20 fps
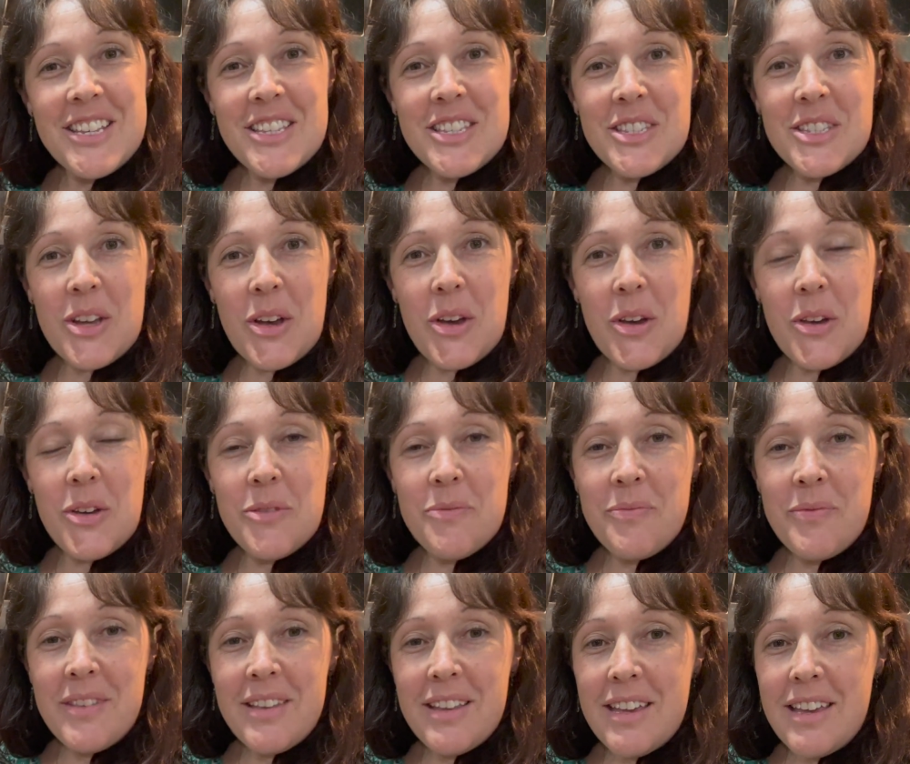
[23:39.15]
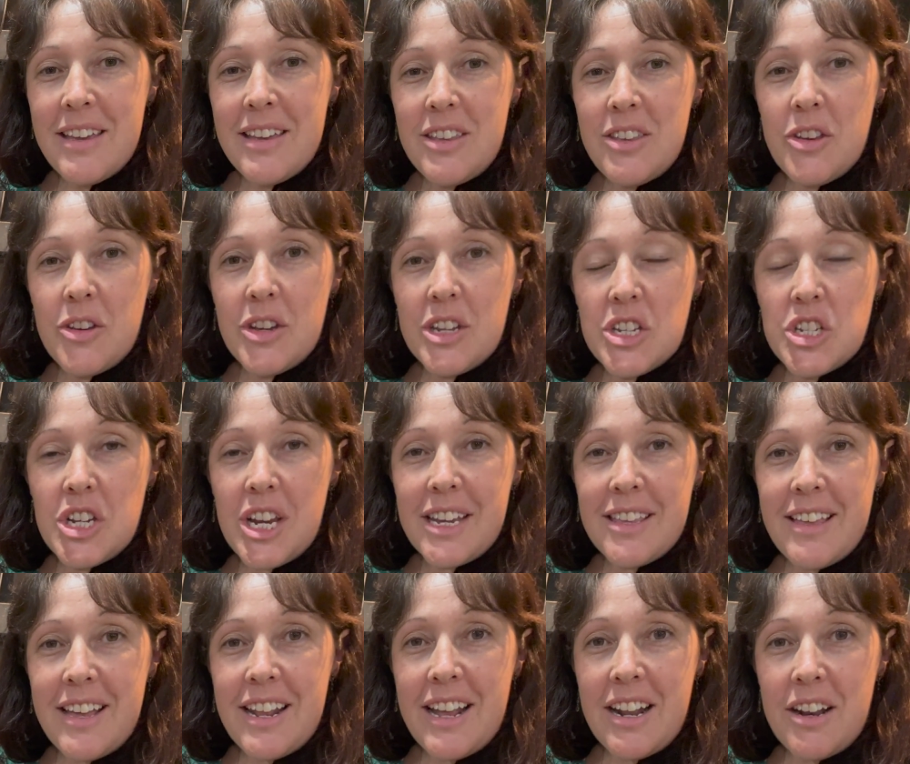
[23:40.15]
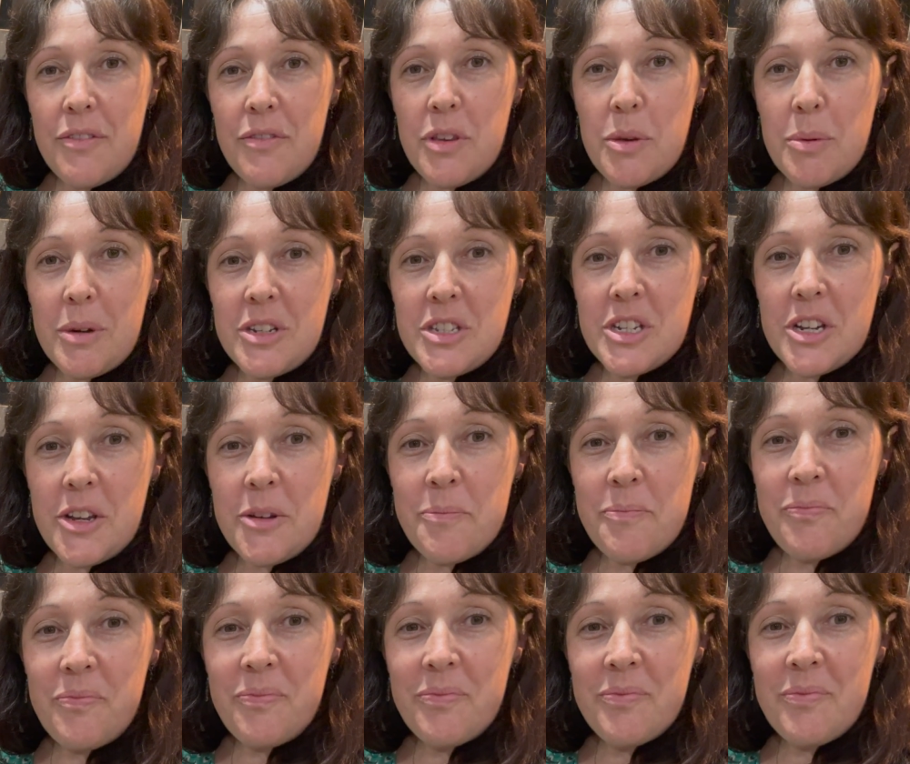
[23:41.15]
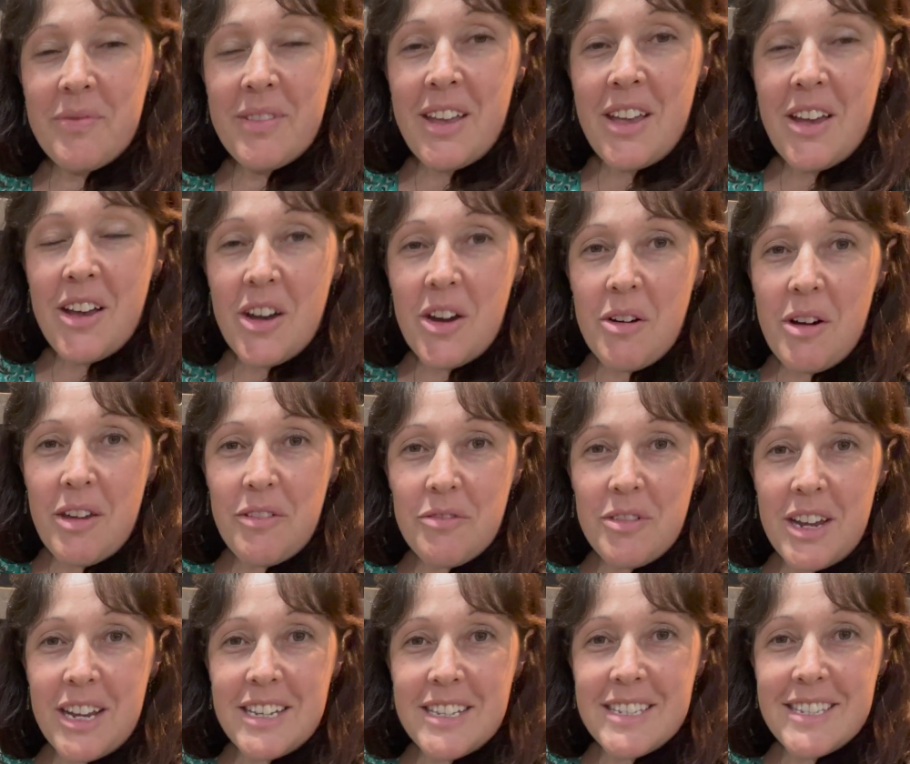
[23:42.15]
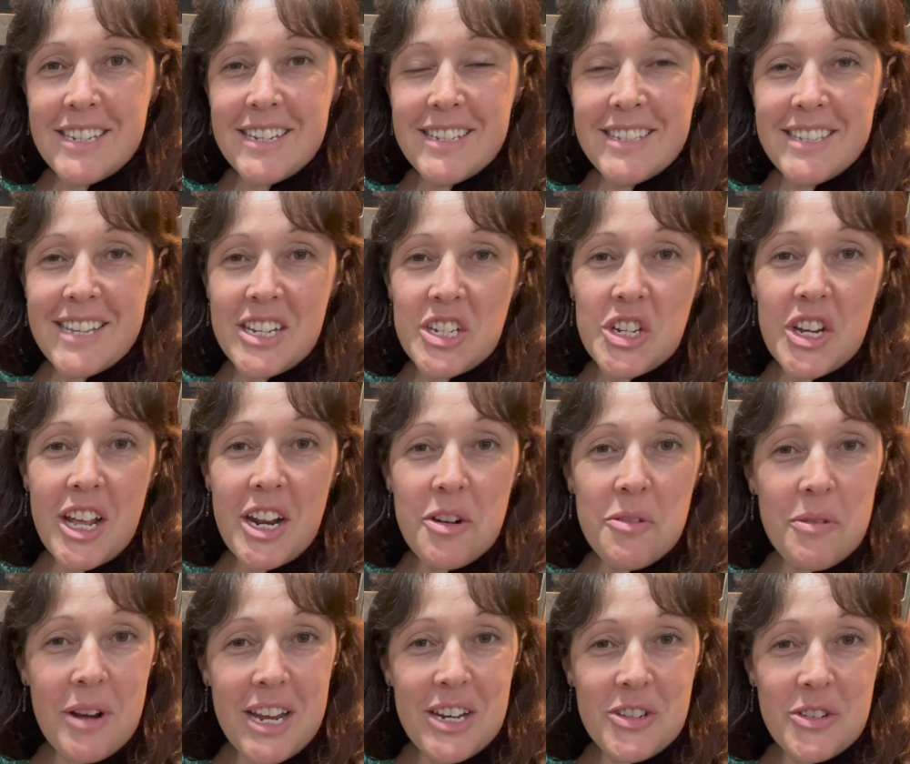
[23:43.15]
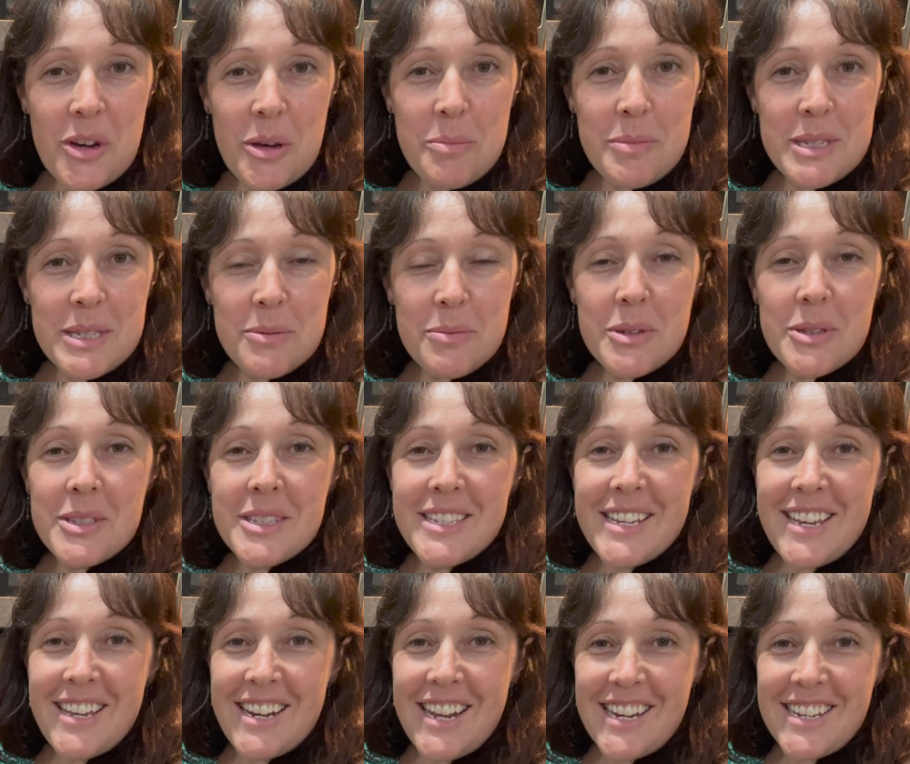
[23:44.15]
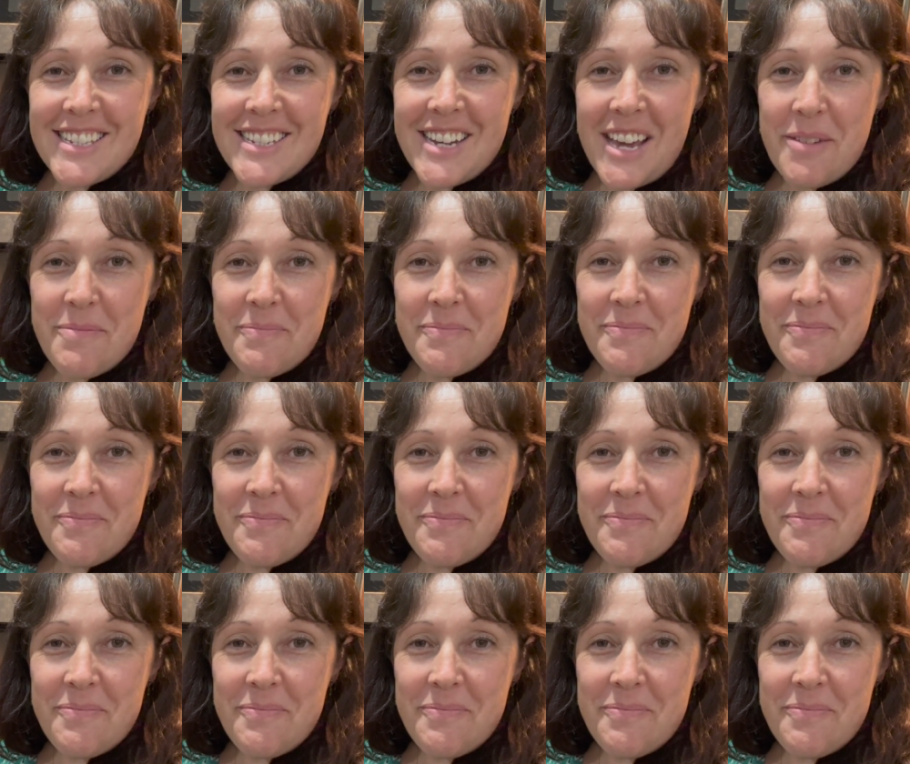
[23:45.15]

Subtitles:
So you can check that out if you want to. All right, friends, sunshine and raindrops. We'll see you next time.